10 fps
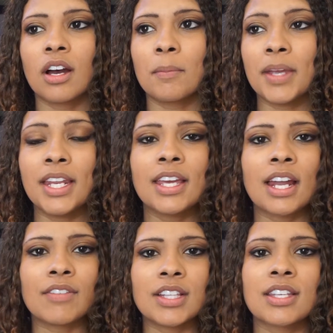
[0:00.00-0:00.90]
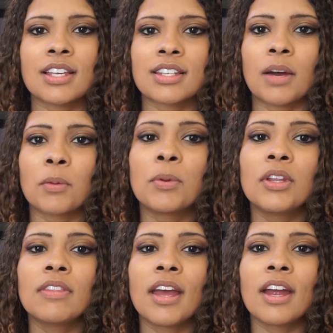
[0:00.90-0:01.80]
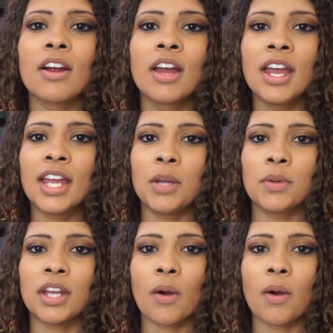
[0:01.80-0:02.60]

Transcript: any kind of insects that I would put in there. He would go